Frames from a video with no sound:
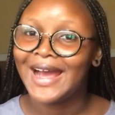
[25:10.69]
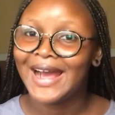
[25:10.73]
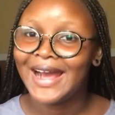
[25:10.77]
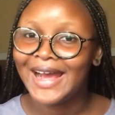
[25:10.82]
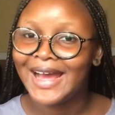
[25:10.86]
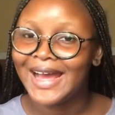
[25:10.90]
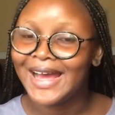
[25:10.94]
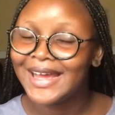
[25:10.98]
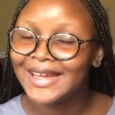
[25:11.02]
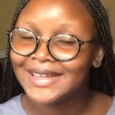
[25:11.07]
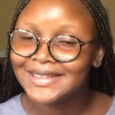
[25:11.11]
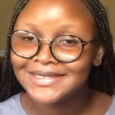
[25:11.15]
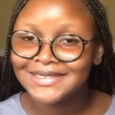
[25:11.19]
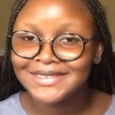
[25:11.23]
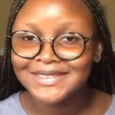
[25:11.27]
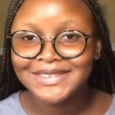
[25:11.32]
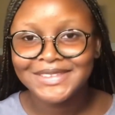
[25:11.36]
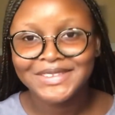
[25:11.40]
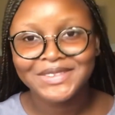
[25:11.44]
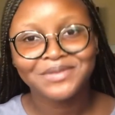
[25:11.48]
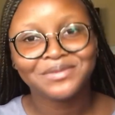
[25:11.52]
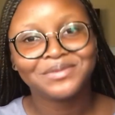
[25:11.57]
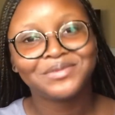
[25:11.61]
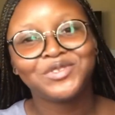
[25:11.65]
And
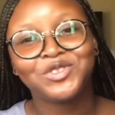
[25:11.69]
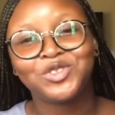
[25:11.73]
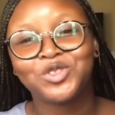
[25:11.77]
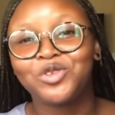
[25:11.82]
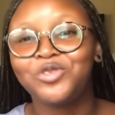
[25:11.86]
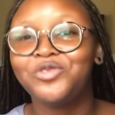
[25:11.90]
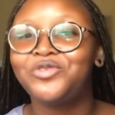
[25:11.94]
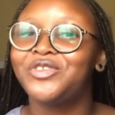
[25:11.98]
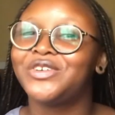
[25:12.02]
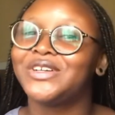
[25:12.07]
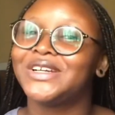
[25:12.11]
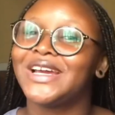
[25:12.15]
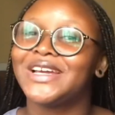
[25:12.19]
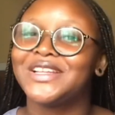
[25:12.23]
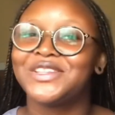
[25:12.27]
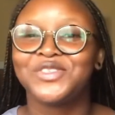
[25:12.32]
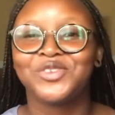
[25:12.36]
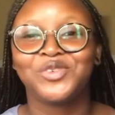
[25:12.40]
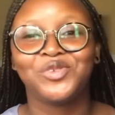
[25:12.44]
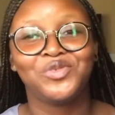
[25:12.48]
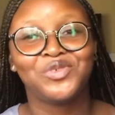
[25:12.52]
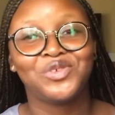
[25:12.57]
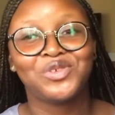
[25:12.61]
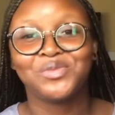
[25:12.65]
don't forget to
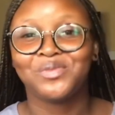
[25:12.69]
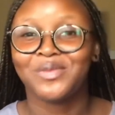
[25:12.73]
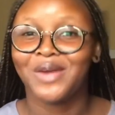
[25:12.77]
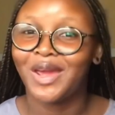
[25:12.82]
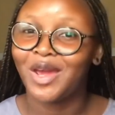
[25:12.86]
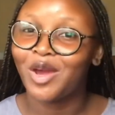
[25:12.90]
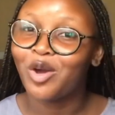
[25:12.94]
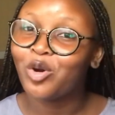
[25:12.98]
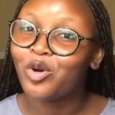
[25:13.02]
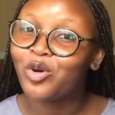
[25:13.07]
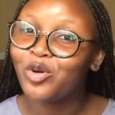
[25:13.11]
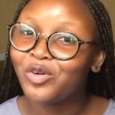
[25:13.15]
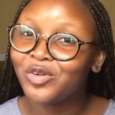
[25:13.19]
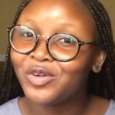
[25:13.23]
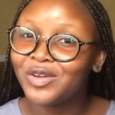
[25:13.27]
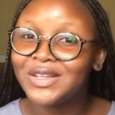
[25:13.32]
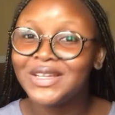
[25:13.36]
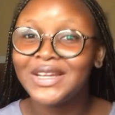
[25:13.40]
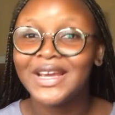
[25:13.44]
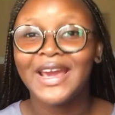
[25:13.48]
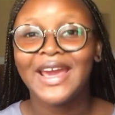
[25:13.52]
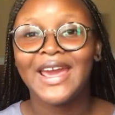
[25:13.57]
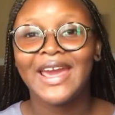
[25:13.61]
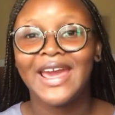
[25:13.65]
use my code
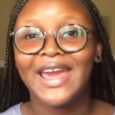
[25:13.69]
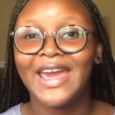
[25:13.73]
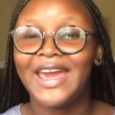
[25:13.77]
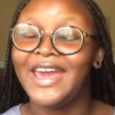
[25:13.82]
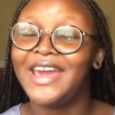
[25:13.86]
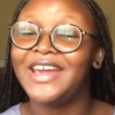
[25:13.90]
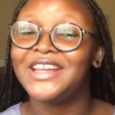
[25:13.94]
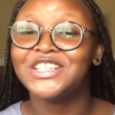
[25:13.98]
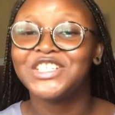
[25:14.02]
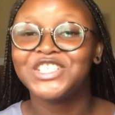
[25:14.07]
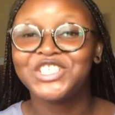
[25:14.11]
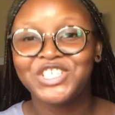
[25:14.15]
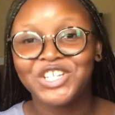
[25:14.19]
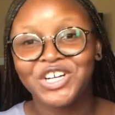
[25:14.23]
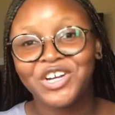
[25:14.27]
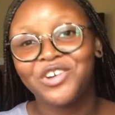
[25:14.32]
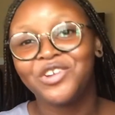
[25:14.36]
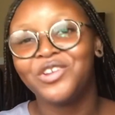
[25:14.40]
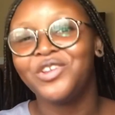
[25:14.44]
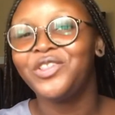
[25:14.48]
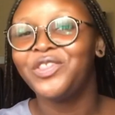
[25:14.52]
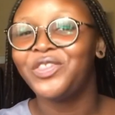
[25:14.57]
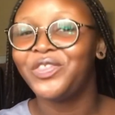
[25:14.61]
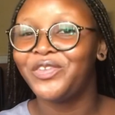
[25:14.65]

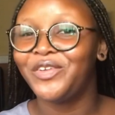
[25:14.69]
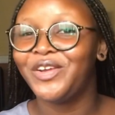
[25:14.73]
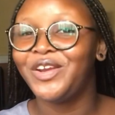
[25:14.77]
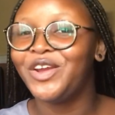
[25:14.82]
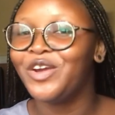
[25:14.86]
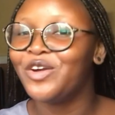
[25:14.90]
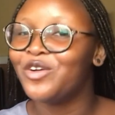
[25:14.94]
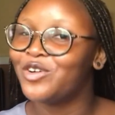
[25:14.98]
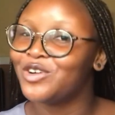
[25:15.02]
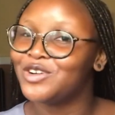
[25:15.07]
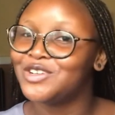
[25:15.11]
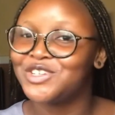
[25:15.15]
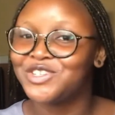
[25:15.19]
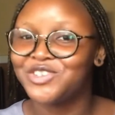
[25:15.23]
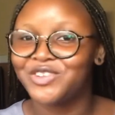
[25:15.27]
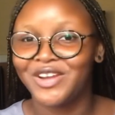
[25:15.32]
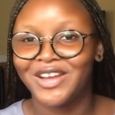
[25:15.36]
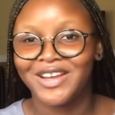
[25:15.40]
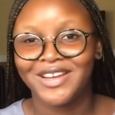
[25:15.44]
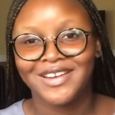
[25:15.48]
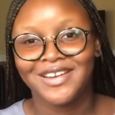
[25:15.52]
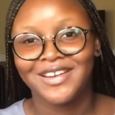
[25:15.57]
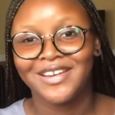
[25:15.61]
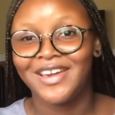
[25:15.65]

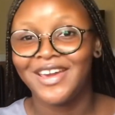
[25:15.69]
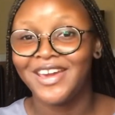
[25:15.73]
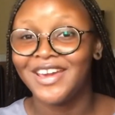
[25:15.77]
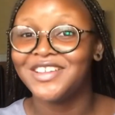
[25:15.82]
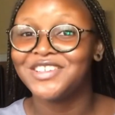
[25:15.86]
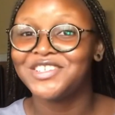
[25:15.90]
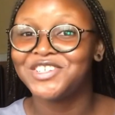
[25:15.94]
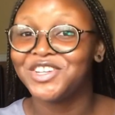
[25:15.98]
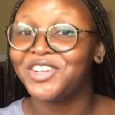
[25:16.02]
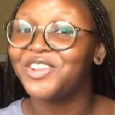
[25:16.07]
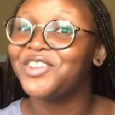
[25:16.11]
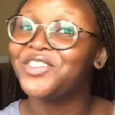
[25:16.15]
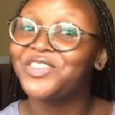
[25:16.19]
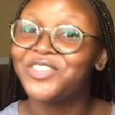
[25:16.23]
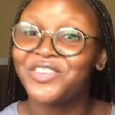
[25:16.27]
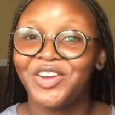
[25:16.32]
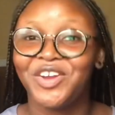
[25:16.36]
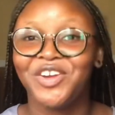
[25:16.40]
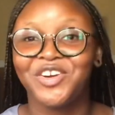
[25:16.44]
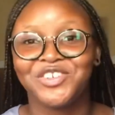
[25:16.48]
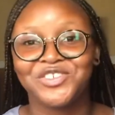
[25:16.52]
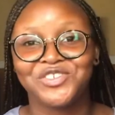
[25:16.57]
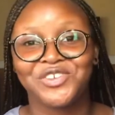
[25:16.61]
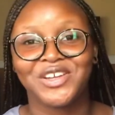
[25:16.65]
ANGEL300.
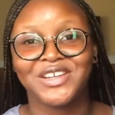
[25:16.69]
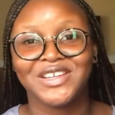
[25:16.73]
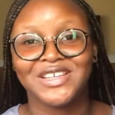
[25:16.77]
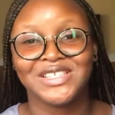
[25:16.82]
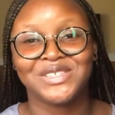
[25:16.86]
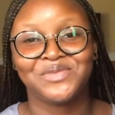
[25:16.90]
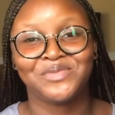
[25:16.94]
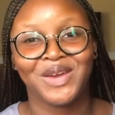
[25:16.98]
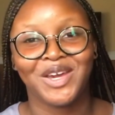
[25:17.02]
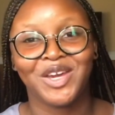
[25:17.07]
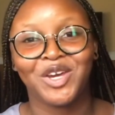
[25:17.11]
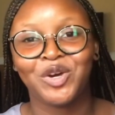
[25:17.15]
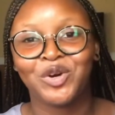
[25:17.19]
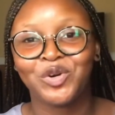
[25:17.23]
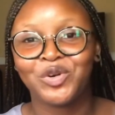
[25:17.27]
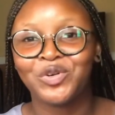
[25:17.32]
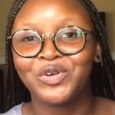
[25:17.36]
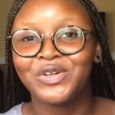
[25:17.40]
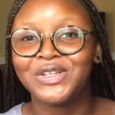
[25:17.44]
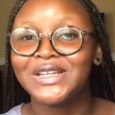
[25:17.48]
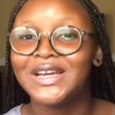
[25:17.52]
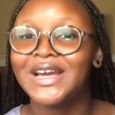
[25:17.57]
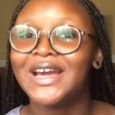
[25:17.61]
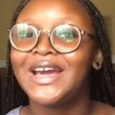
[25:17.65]
ANGEL300 is my code.